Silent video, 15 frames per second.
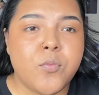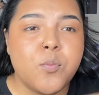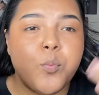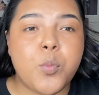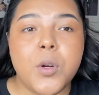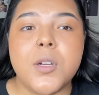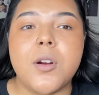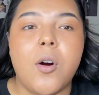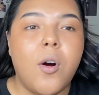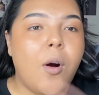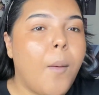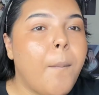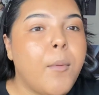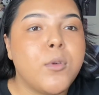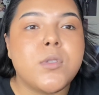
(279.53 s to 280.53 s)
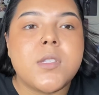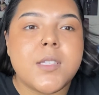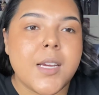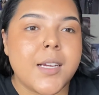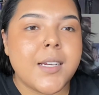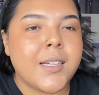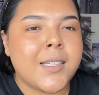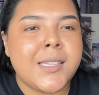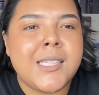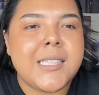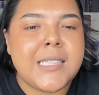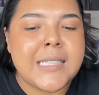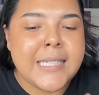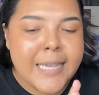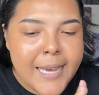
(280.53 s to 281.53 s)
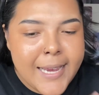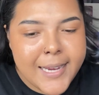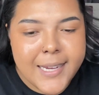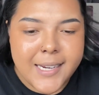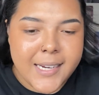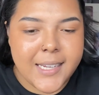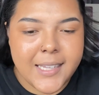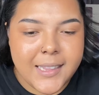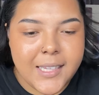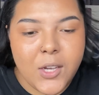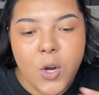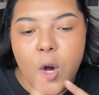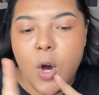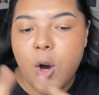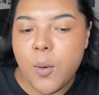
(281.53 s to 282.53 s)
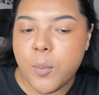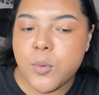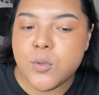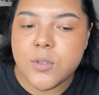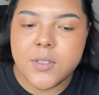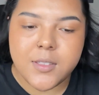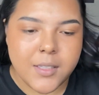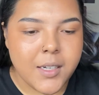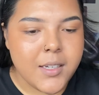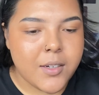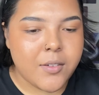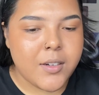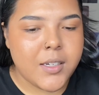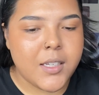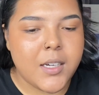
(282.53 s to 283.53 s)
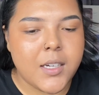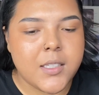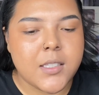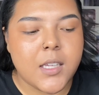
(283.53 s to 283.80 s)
We're almost technically almost done already, guys.